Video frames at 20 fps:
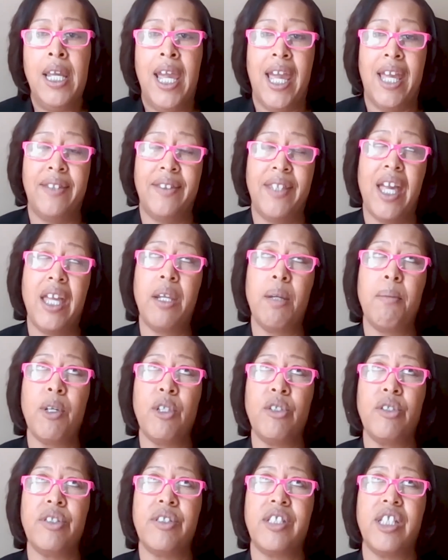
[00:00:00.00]
And that
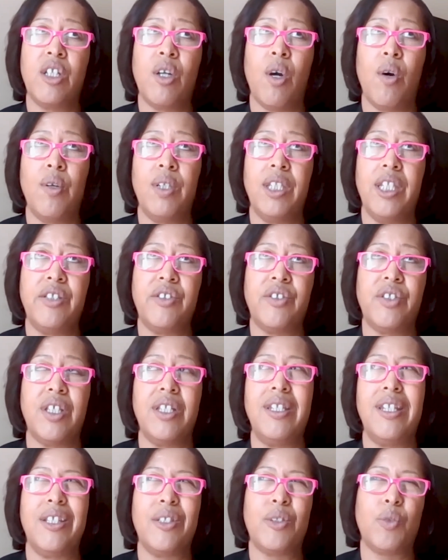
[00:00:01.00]
emergency
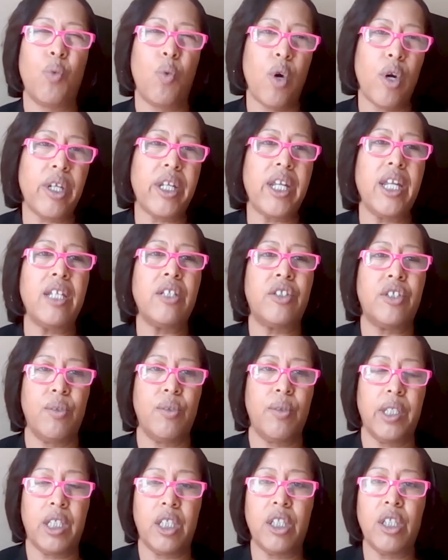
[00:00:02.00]
coalition is working to
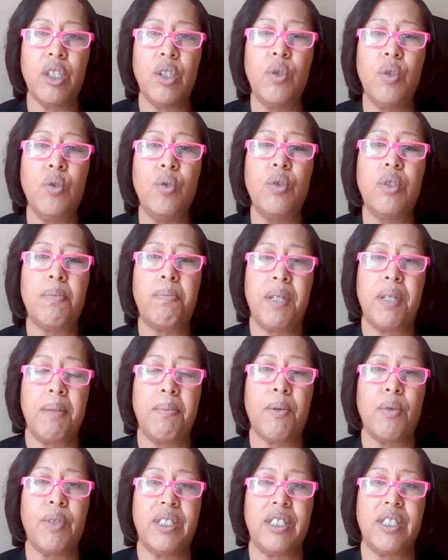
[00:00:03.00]
include
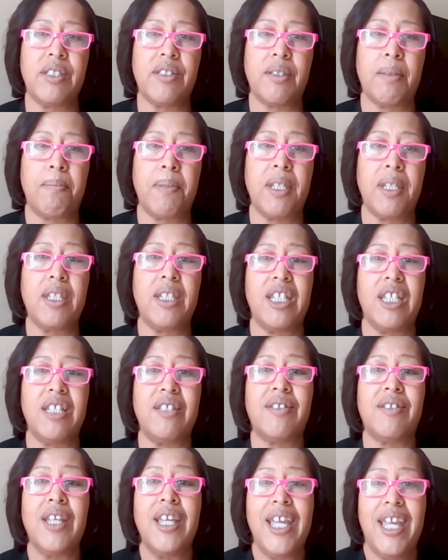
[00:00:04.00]
people with
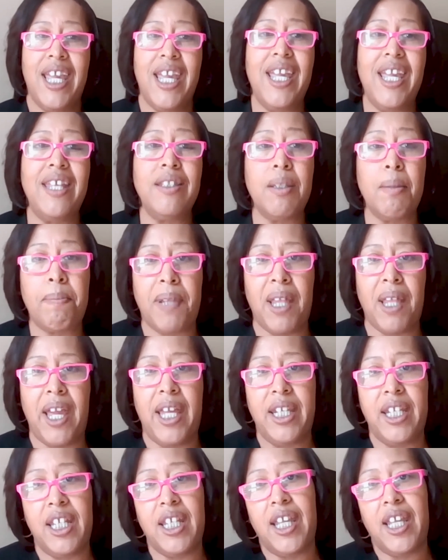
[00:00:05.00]
disabilities in the
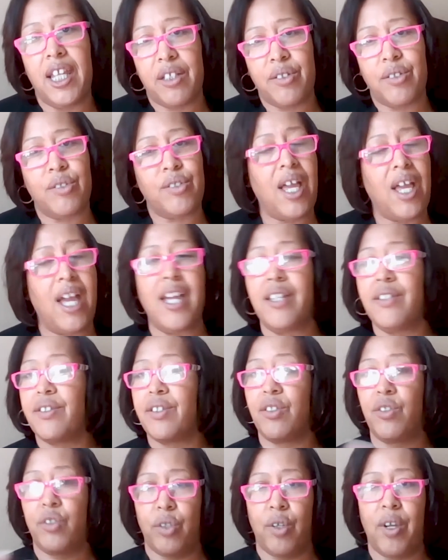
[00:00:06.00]
planning, exercise,
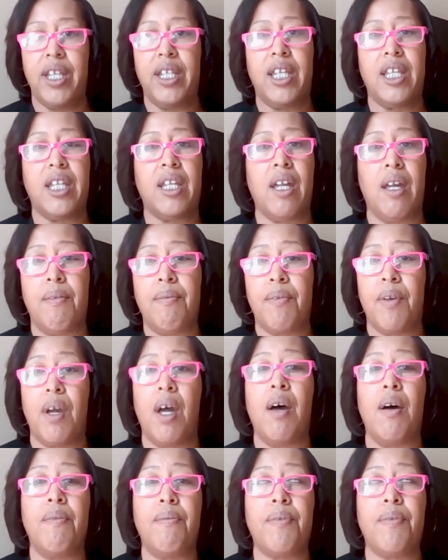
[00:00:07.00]
and training
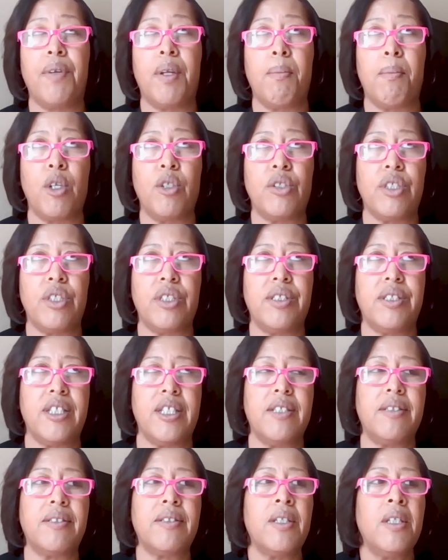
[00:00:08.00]
of
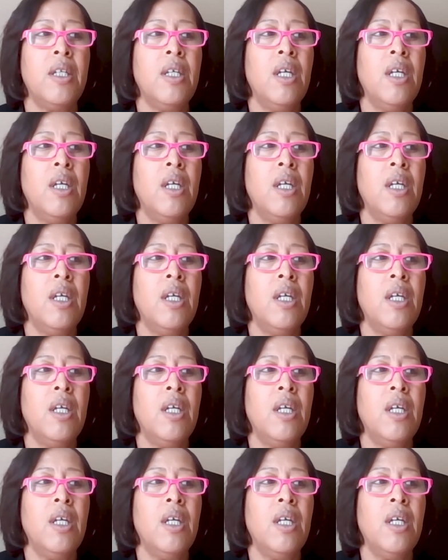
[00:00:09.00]
emergencies.